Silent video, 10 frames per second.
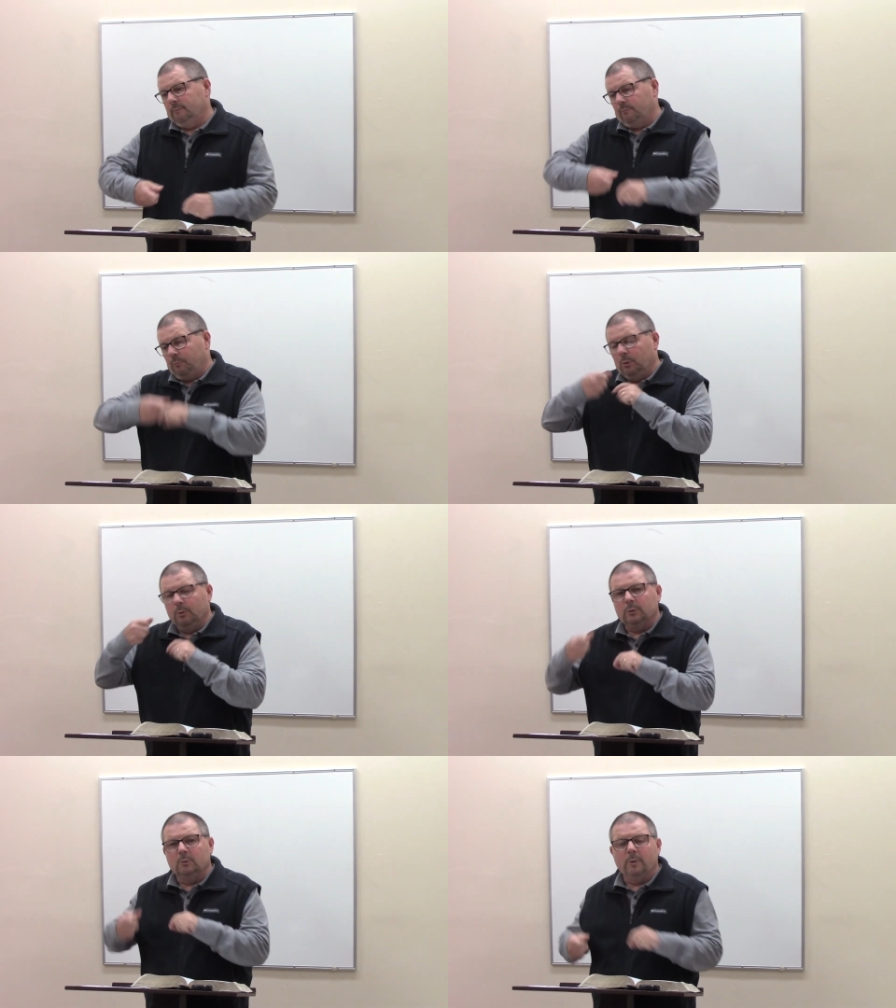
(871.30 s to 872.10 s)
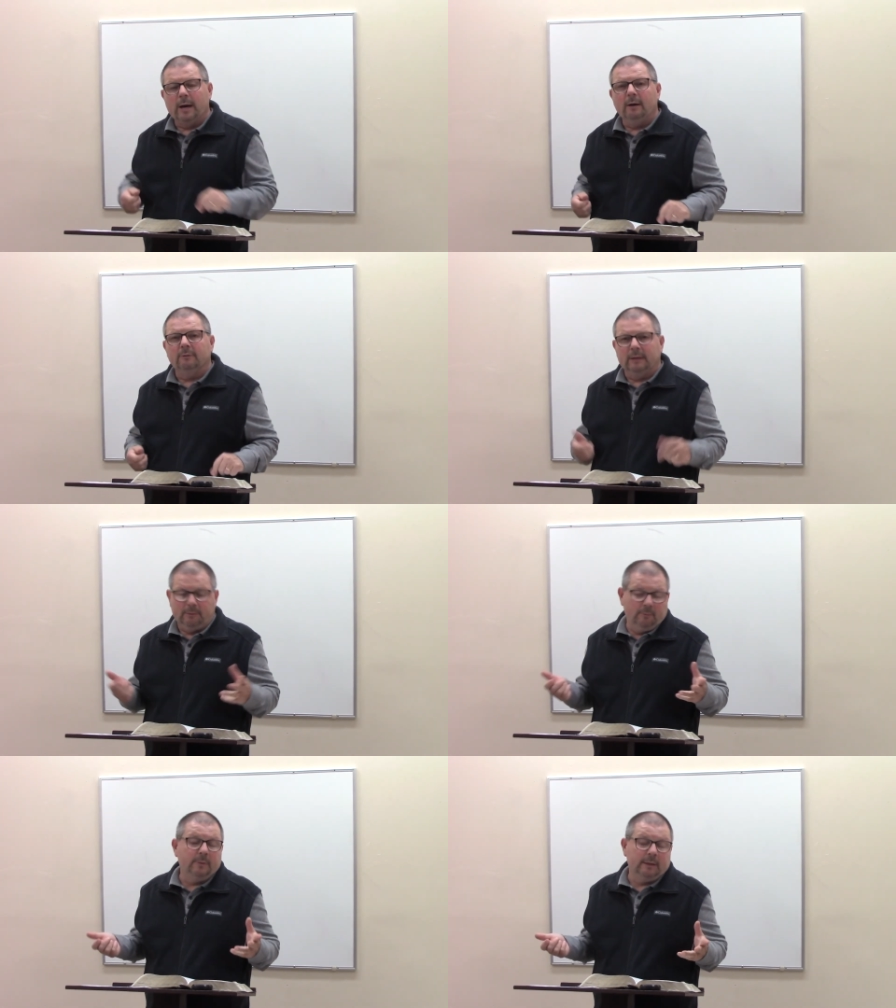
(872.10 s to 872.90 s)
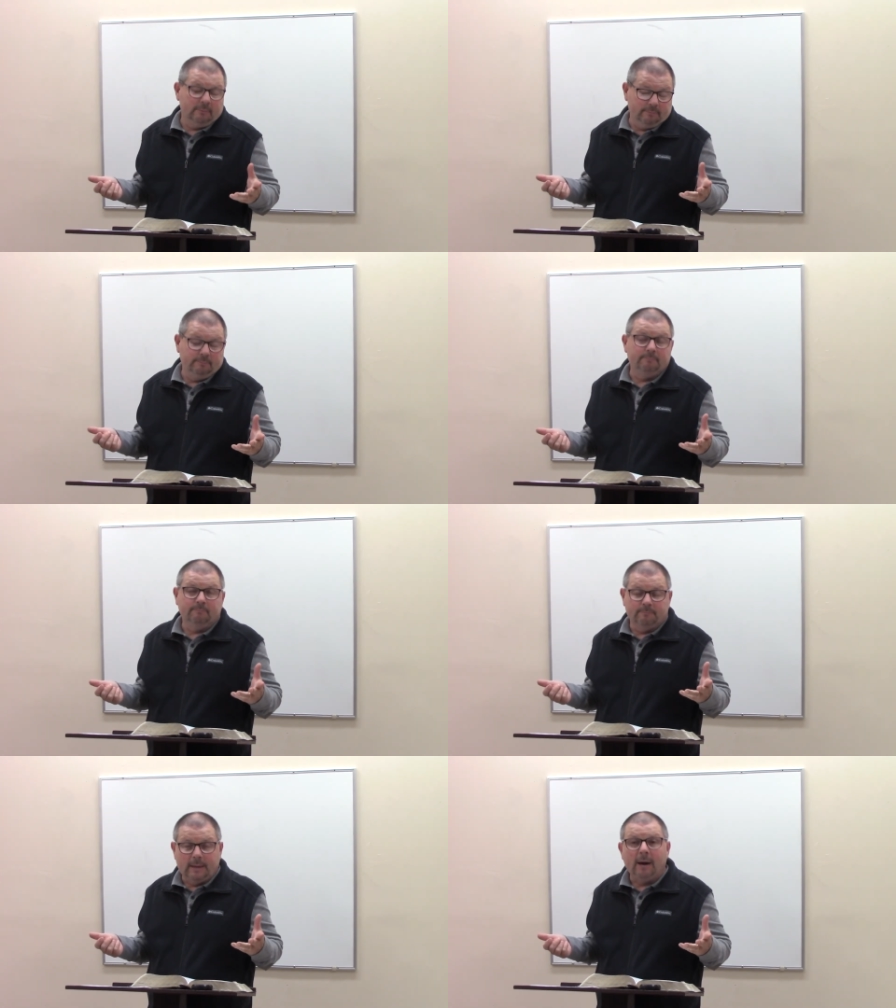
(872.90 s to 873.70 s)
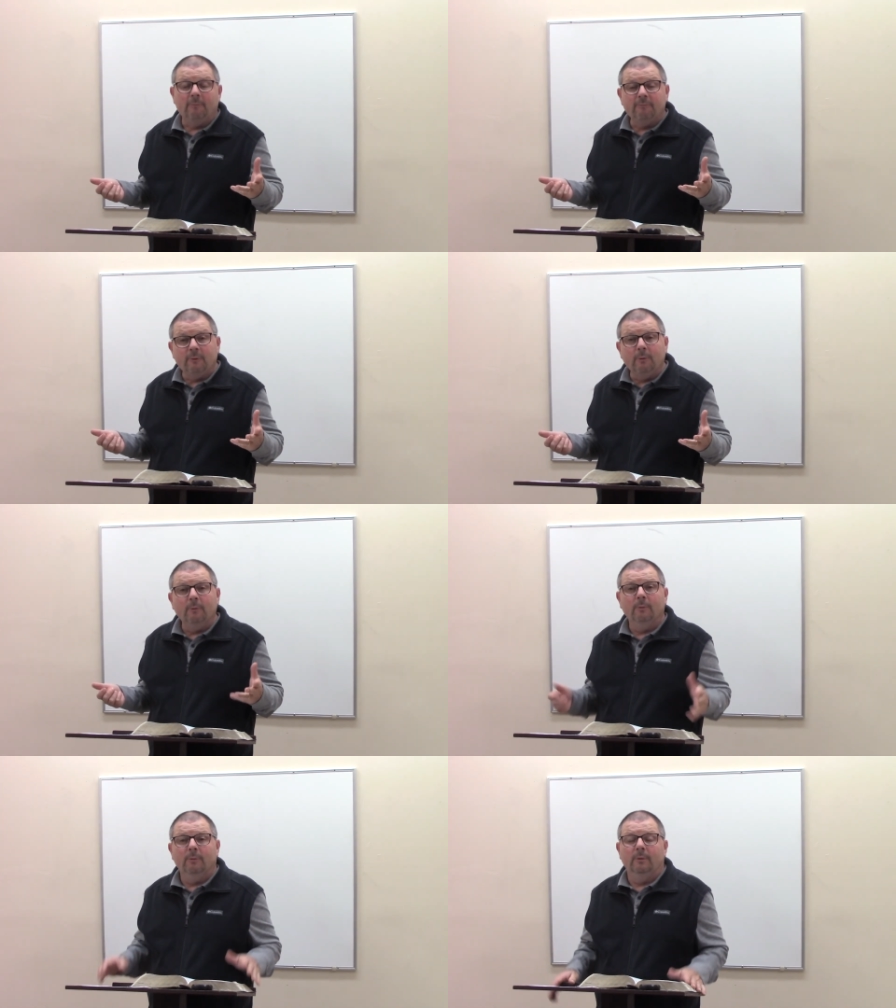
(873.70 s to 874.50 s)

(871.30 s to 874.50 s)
pull you out. That would be helpful.